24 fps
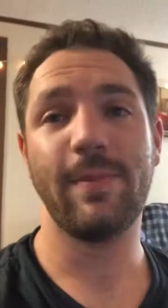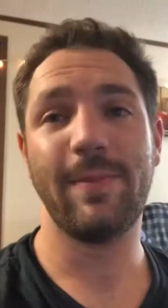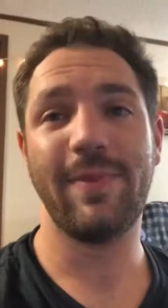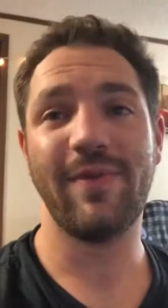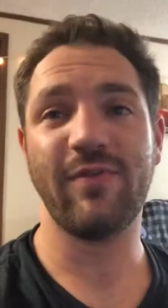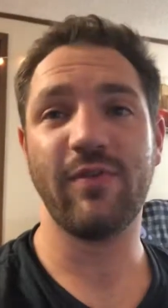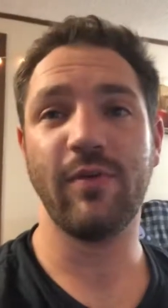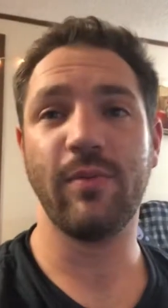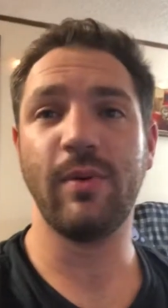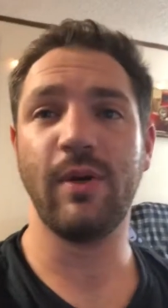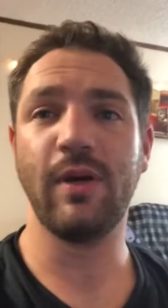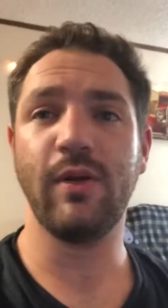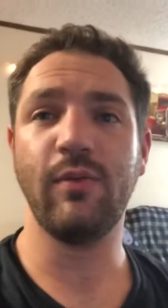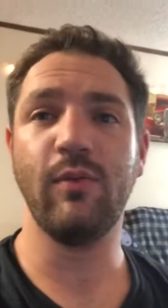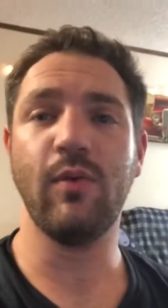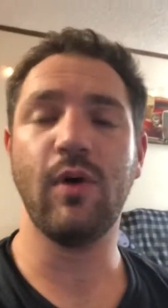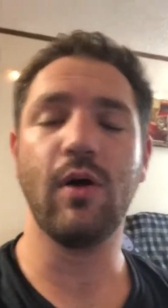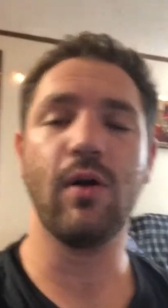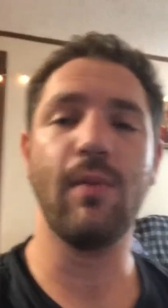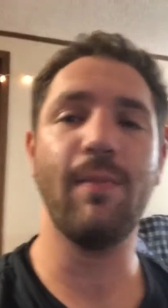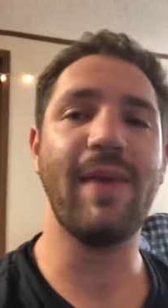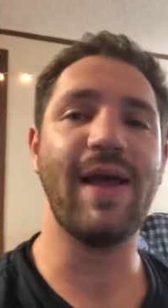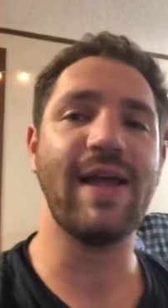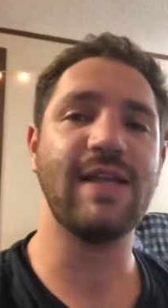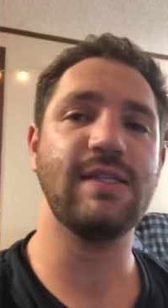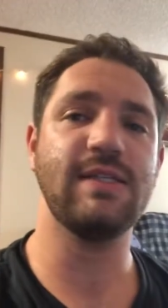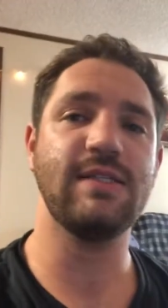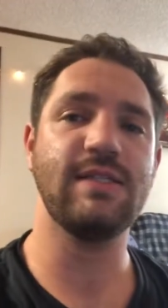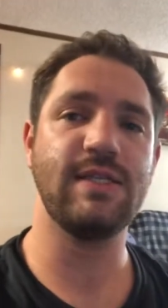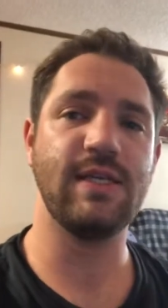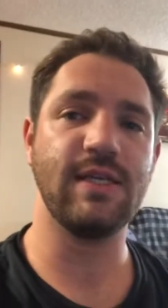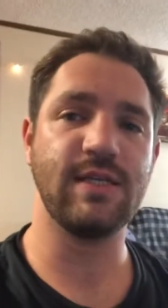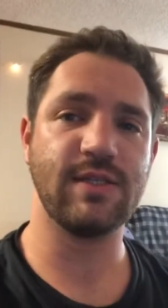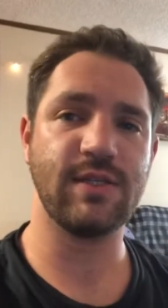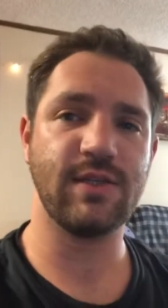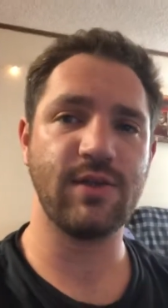everybody? Welcome back to
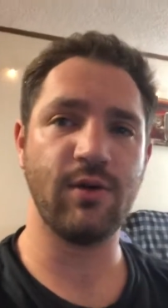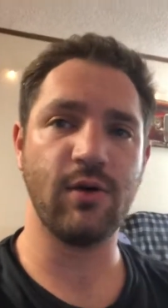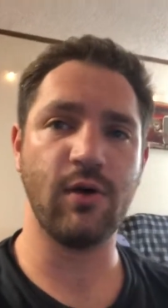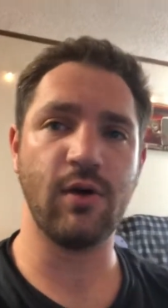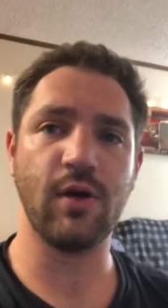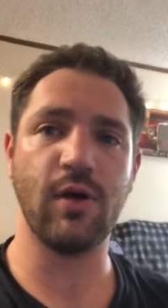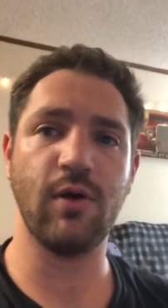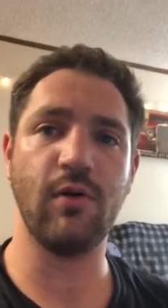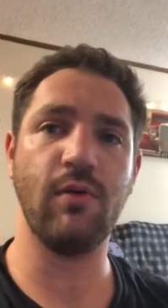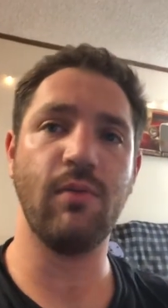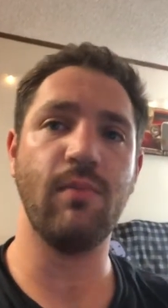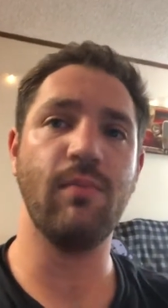Sixth Gear Auto.